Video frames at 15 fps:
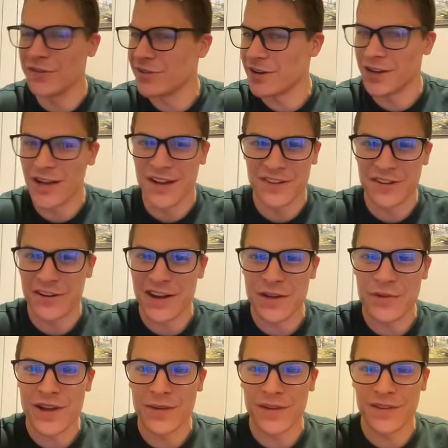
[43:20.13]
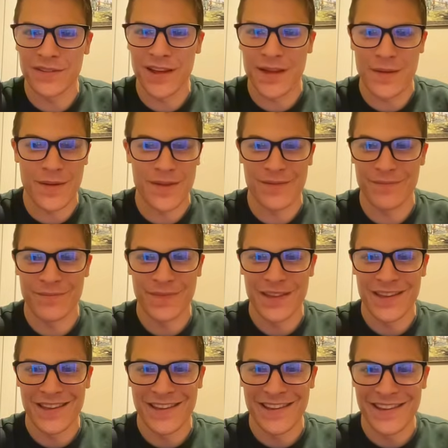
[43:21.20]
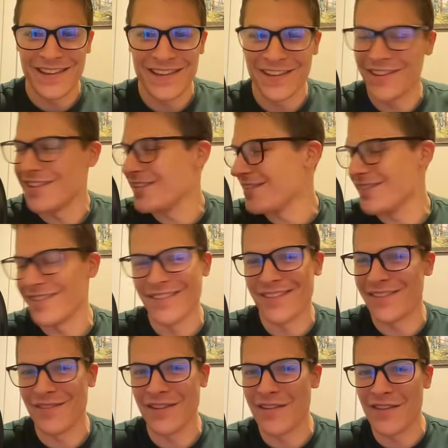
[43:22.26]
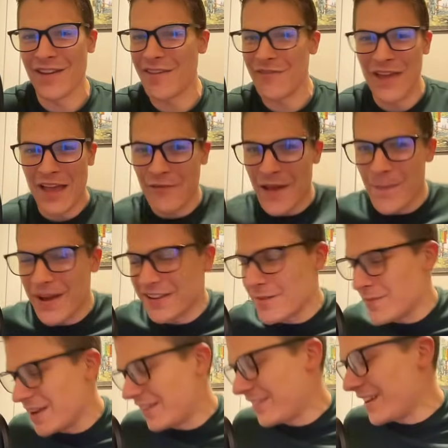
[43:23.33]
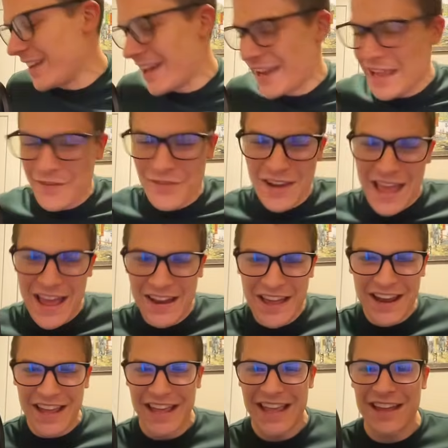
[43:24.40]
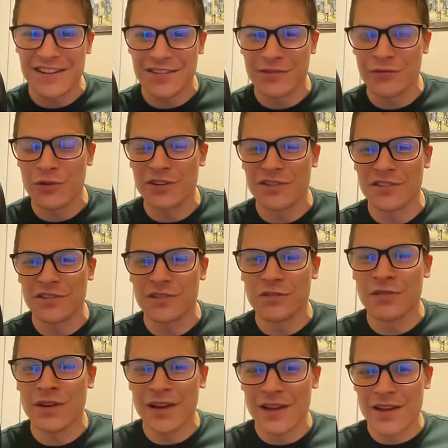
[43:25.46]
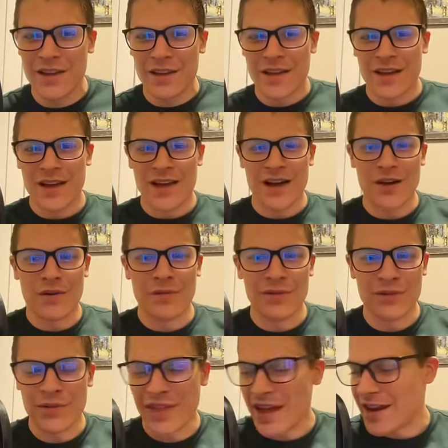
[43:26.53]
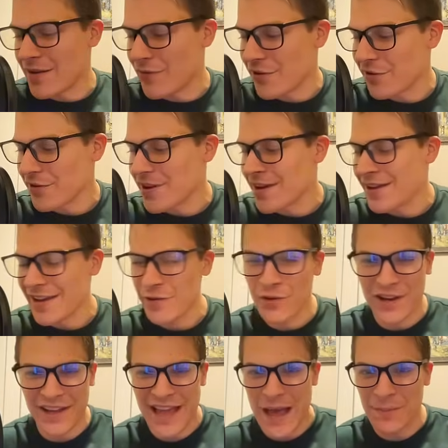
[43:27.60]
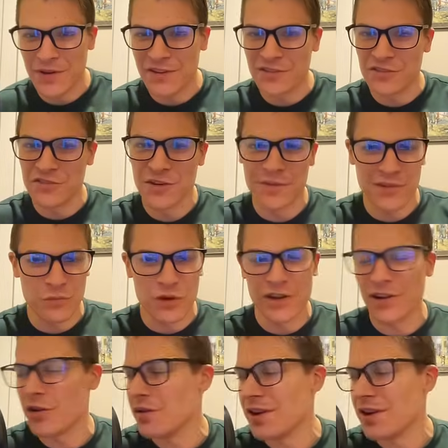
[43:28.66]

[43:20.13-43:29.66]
Blue should have lost here anyway. I mean, if MSNBC like even had any hint of what to do with that infantry, he would have capped it in 2 turns and 1.